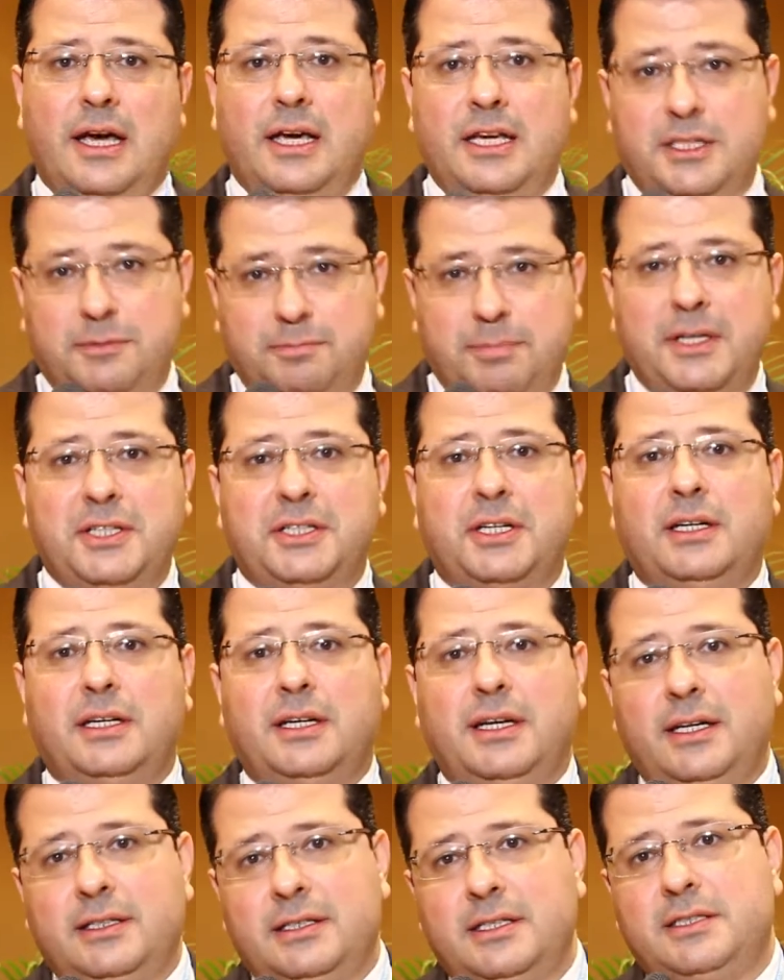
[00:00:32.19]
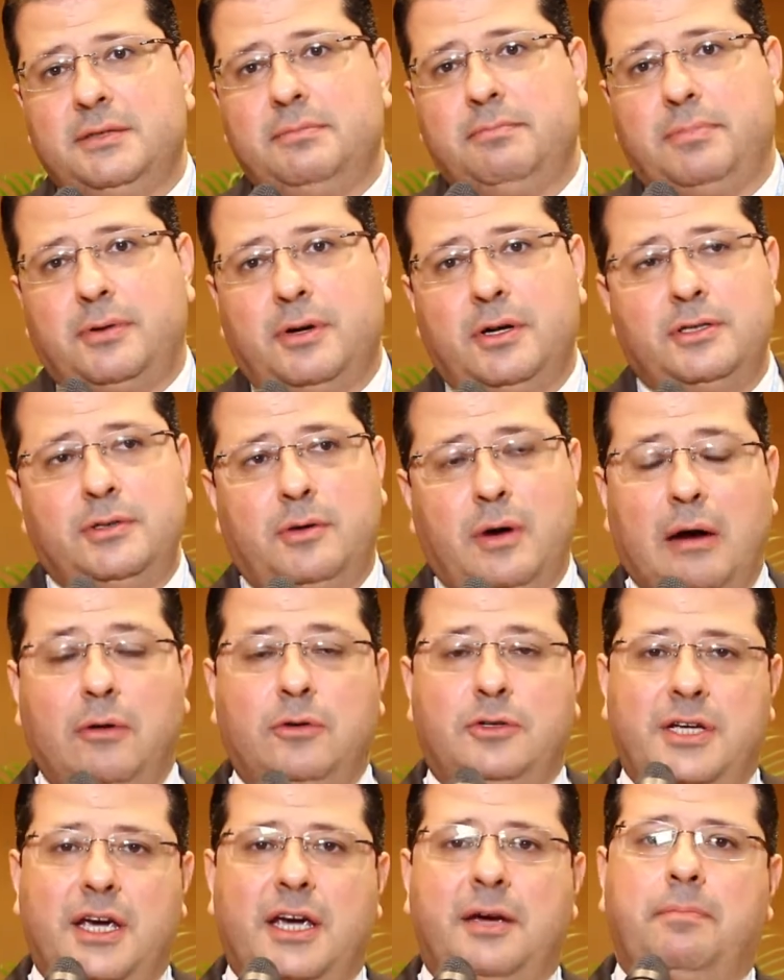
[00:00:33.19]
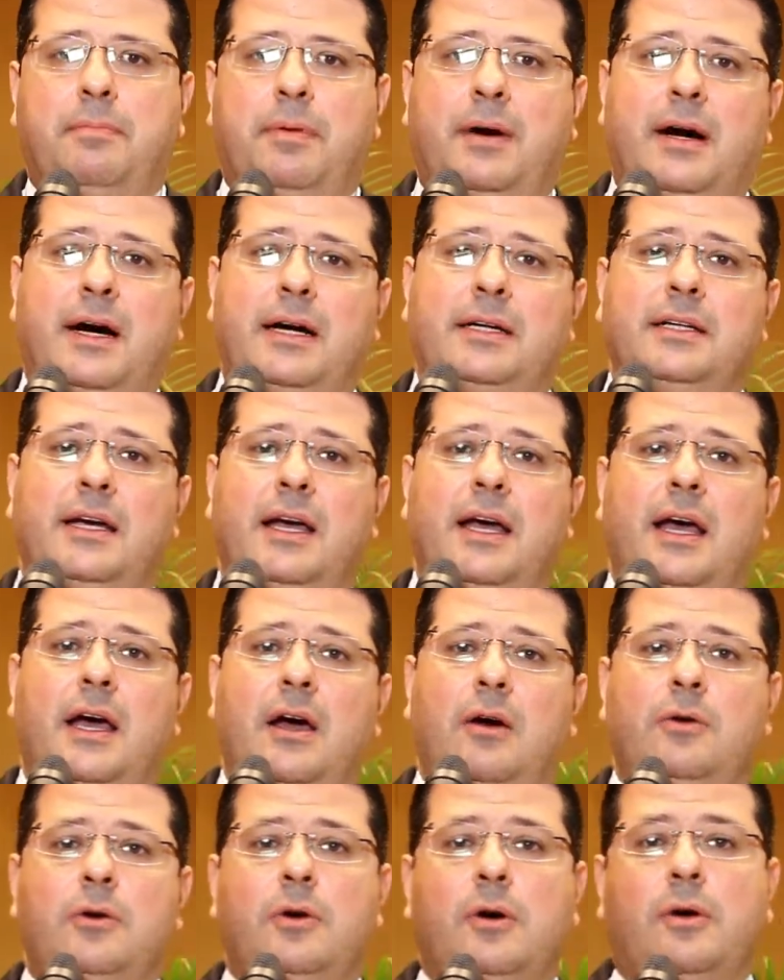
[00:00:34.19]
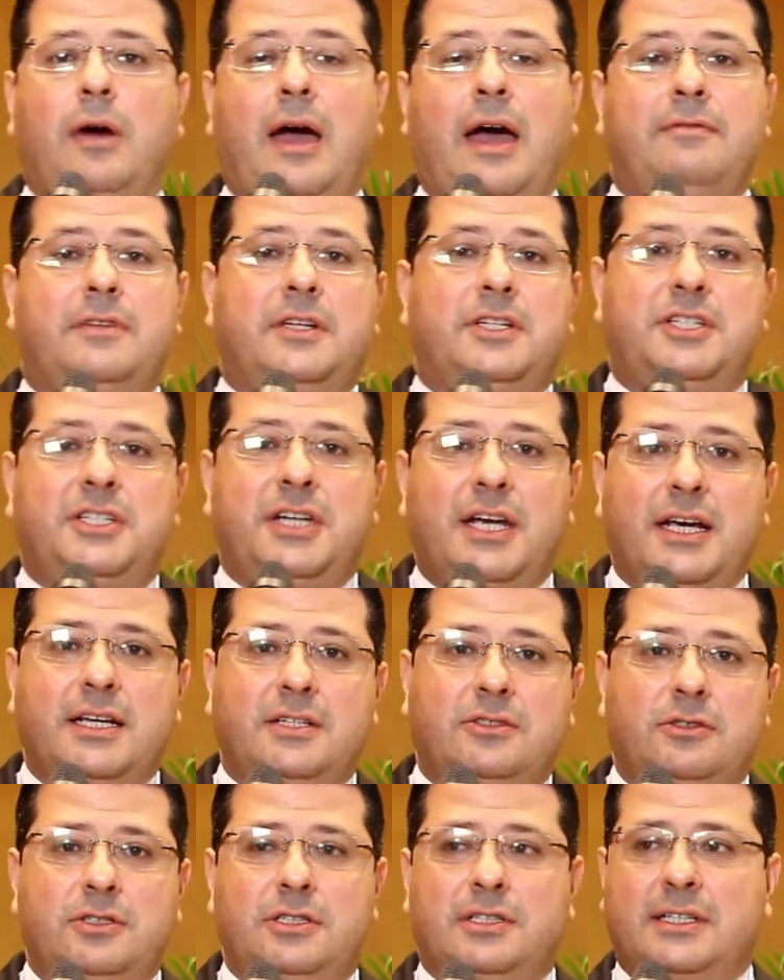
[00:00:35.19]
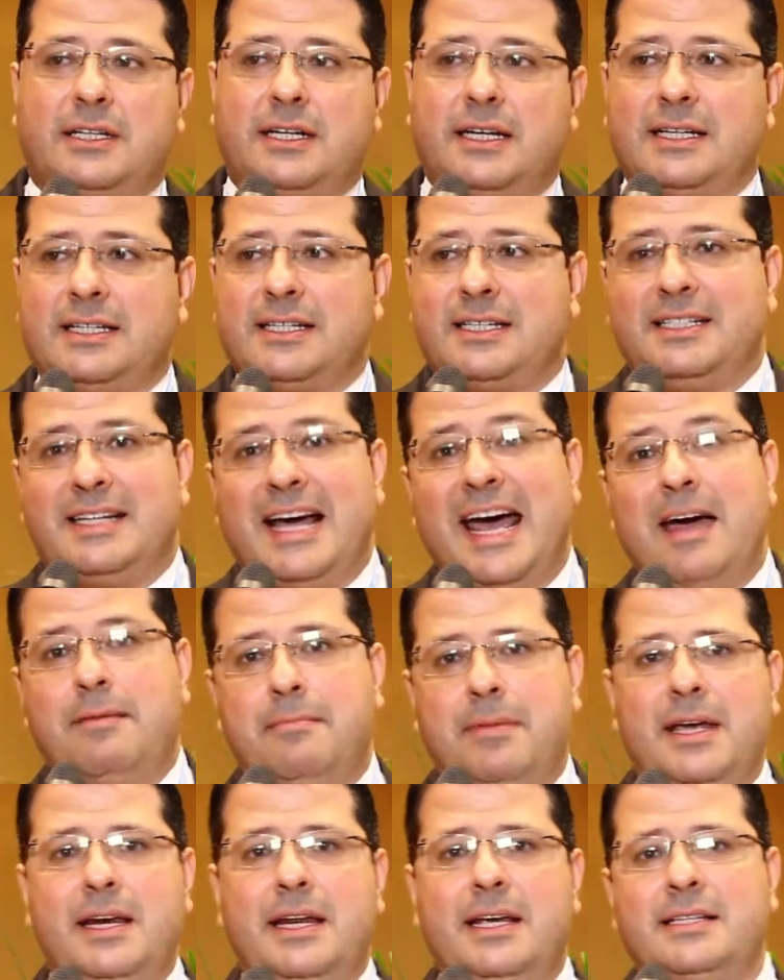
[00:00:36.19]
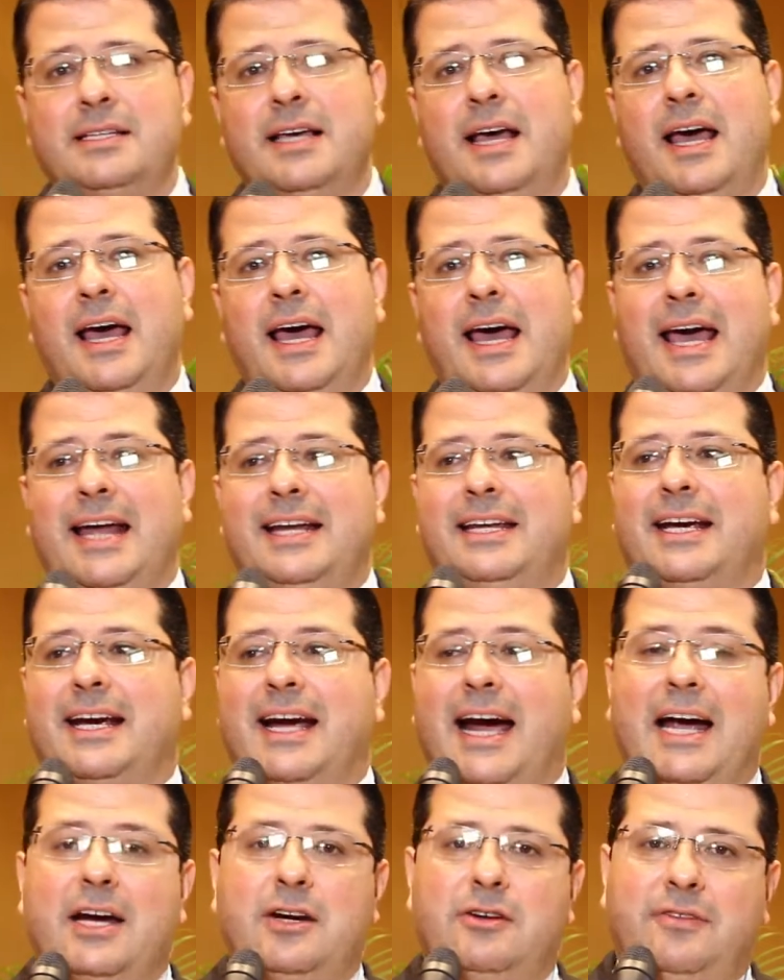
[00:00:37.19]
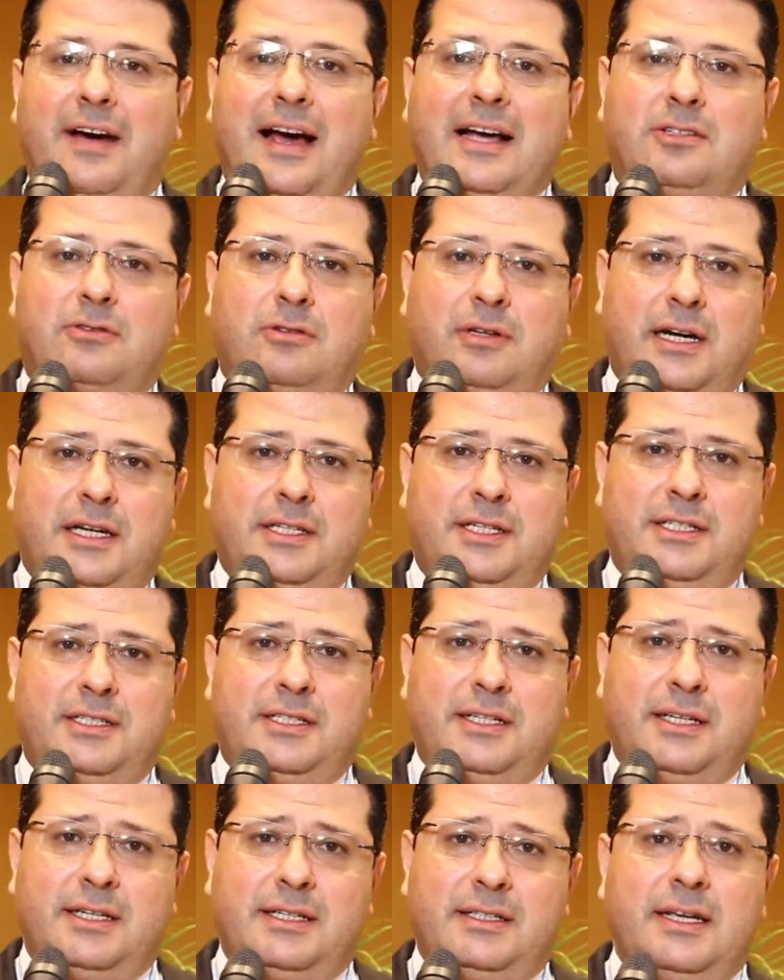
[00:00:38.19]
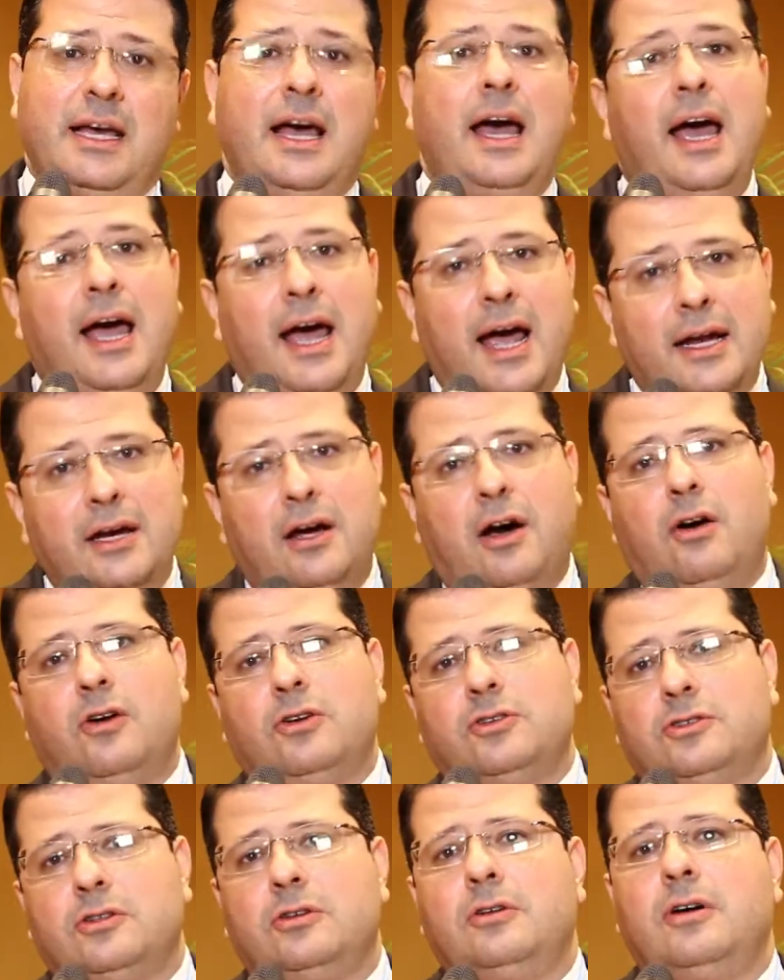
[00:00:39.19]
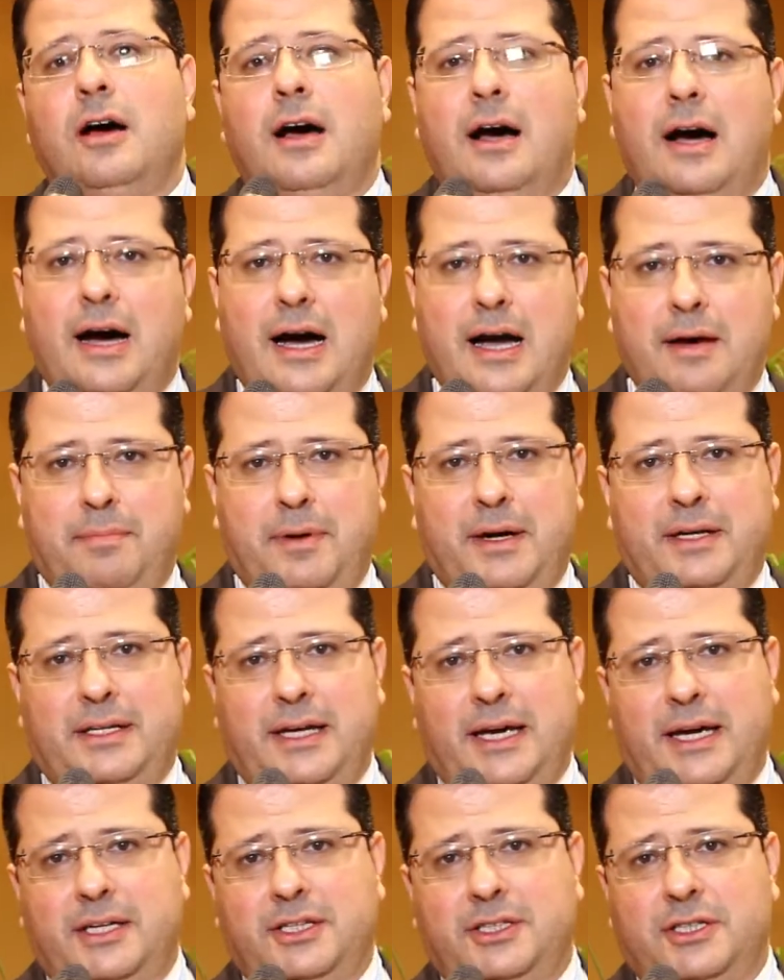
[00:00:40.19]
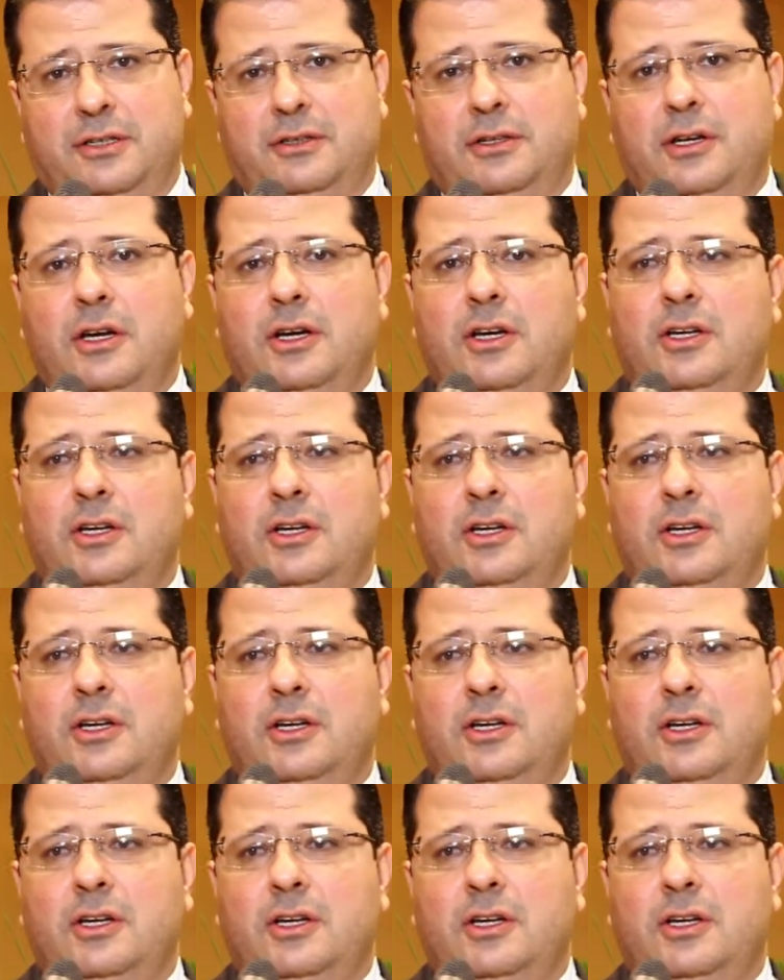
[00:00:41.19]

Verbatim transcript: Especially in the symposium I will take part, we will have the chance to discuss diabetes and cardiovascular disease, and also hypertension.